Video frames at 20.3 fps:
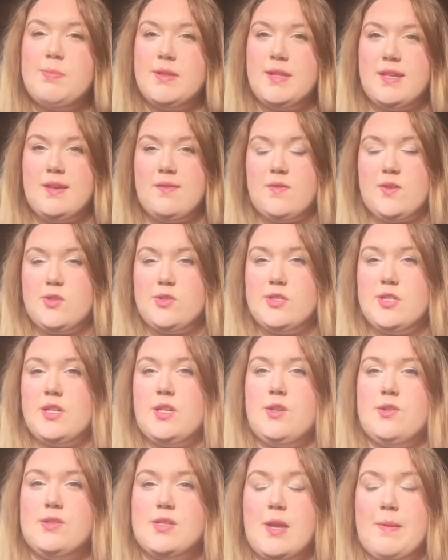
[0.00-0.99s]
believe you should
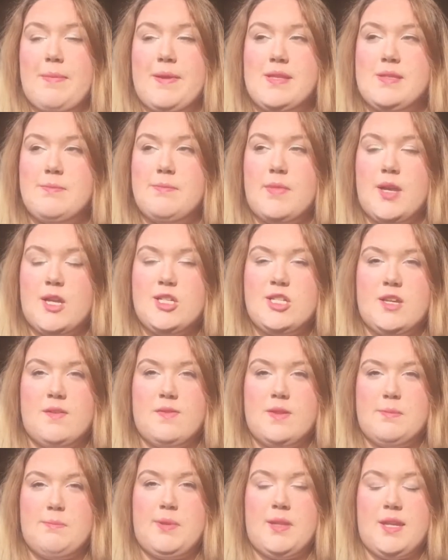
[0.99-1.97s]
use up as much
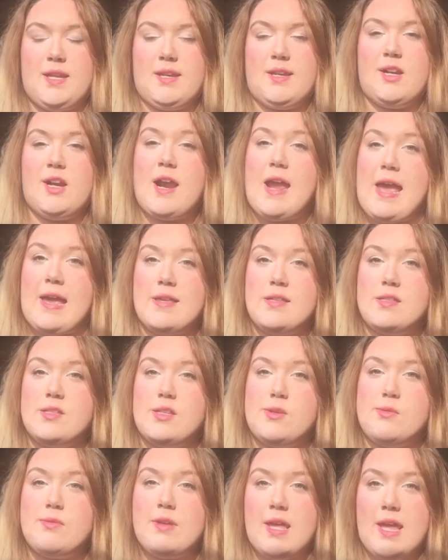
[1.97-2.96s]
of the planner as
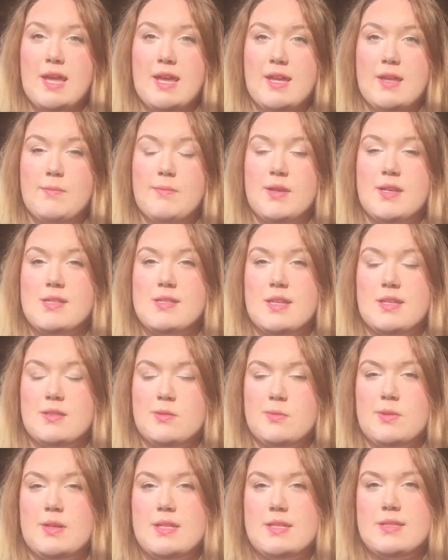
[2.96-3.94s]
you can, because that's
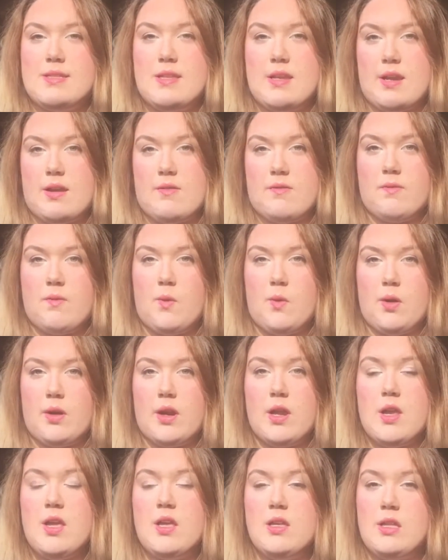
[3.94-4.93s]
what it's there
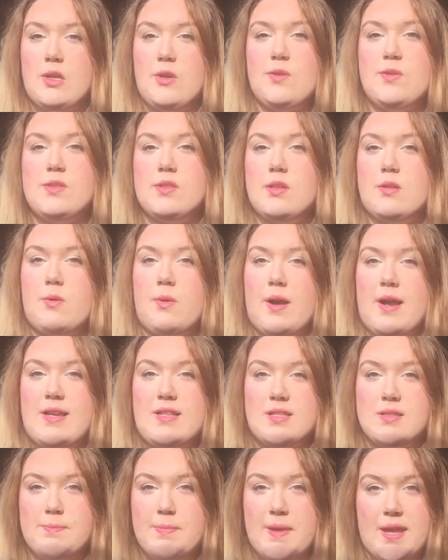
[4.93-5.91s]
for. Use the
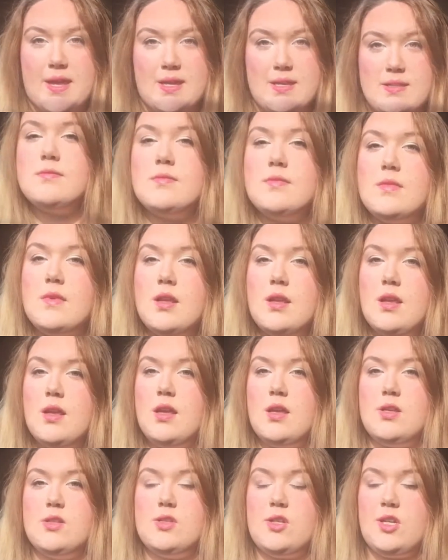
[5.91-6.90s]
white space.
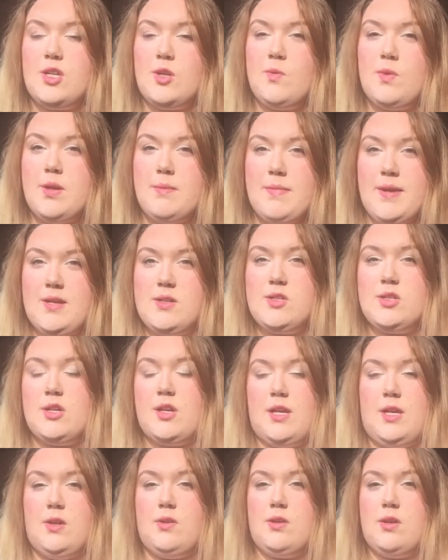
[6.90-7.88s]
So you want to make sure
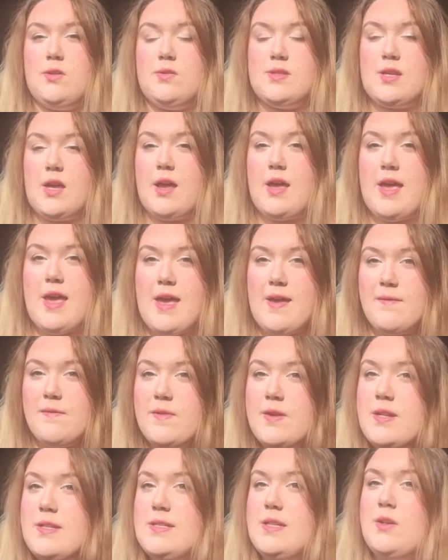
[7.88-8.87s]
you use
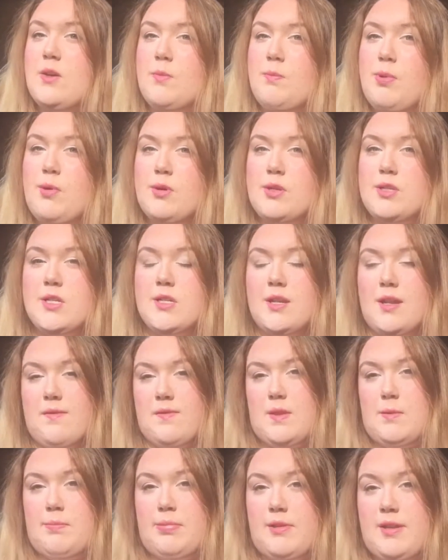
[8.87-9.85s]
every single portion
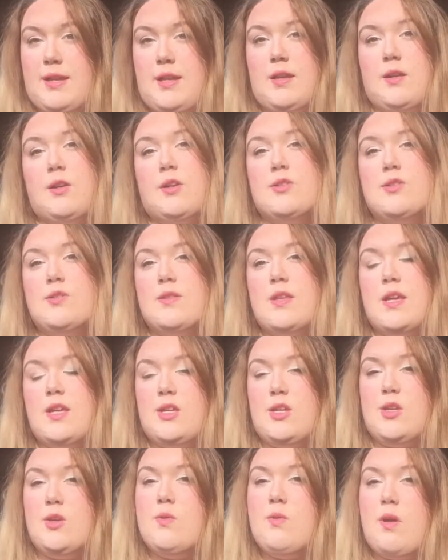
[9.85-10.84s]
of the planner so that
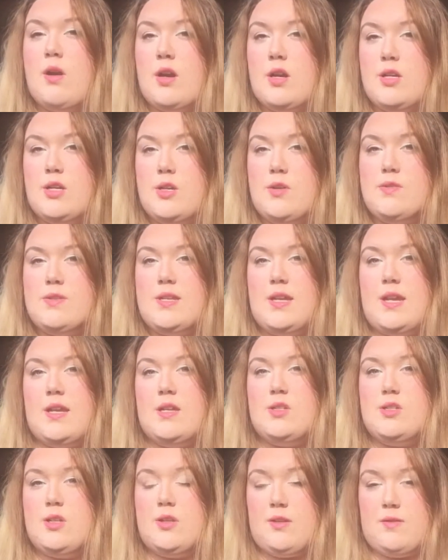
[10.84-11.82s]
you are using
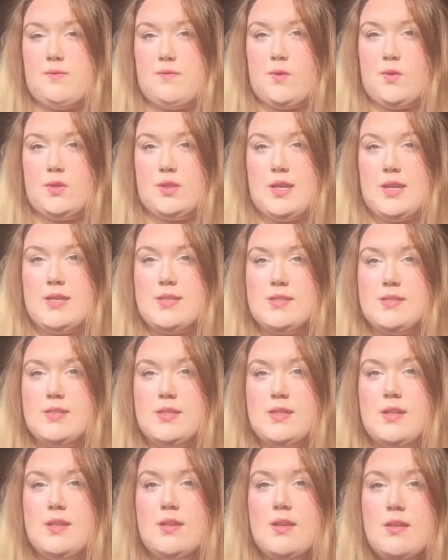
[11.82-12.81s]
it to the fullest.